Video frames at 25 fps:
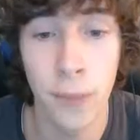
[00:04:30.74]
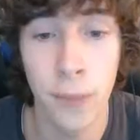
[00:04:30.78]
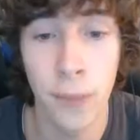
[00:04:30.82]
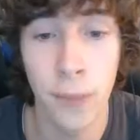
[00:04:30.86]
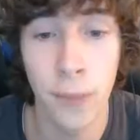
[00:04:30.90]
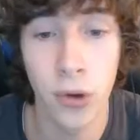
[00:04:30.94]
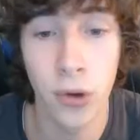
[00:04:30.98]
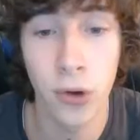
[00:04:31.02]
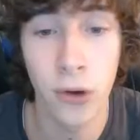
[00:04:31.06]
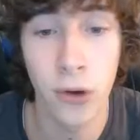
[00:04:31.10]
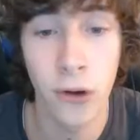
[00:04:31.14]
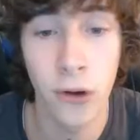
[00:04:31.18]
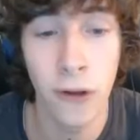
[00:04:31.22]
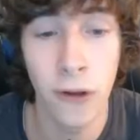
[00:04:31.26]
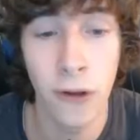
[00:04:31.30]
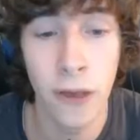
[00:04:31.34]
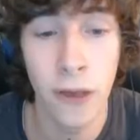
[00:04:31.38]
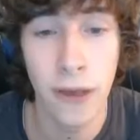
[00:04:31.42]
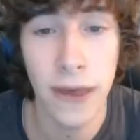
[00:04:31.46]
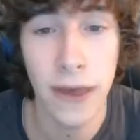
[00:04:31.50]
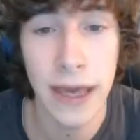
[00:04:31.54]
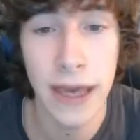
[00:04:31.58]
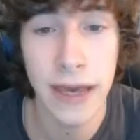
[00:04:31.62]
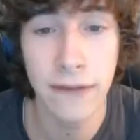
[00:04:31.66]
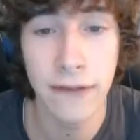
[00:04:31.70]
but
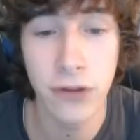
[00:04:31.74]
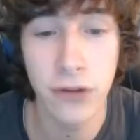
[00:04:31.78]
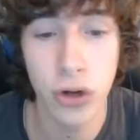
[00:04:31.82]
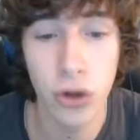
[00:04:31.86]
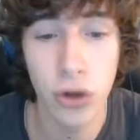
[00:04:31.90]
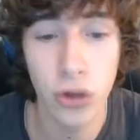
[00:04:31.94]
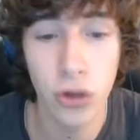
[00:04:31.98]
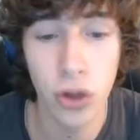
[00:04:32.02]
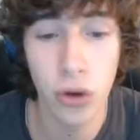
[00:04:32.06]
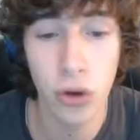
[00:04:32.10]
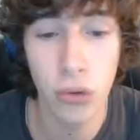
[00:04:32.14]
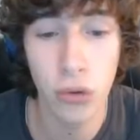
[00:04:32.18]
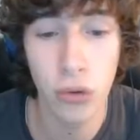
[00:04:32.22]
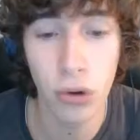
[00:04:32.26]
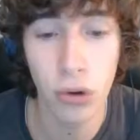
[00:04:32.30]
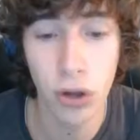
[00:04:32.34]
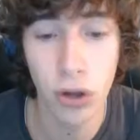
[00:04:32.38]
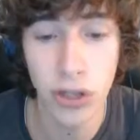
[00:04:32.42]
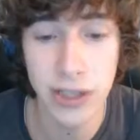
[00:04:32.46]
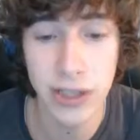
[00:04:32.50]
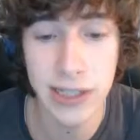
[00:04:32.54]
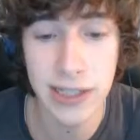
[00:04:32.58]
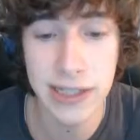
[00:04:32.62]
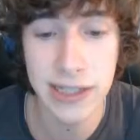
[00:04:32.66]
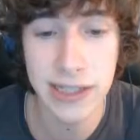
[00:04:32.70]
even on low
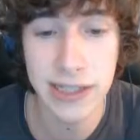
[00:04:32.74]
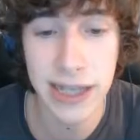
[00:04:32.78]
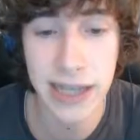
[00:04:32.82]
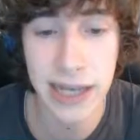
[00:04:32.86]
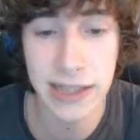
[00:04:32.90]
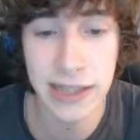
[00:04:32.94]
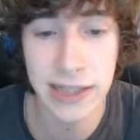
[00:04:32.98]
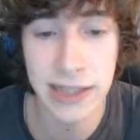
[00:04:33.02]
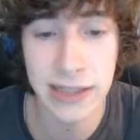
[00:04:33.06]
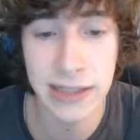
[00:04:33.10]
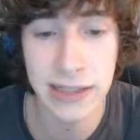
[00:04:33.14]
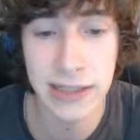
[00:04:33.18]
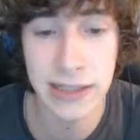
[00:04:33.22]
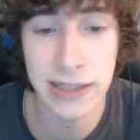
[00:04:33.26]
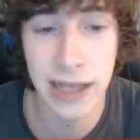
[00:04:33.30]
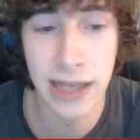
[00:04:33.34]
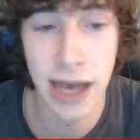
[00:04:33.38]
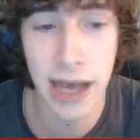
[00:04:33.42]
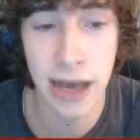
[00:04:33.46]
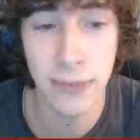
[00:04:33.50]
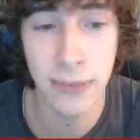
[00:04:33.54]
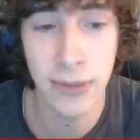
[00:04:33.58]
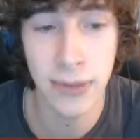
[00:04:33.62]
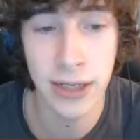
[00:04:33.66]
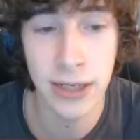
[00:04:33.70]
quality settings,
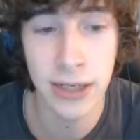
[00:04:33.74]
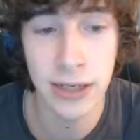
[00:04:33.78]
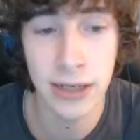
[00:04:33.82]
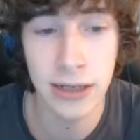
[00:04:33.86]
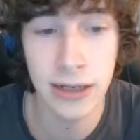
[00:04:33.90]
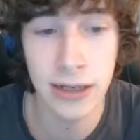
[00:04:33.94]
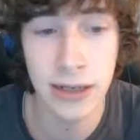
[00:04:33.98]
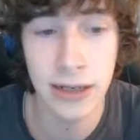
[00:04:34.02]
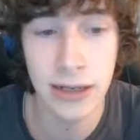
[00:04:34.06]
I mean,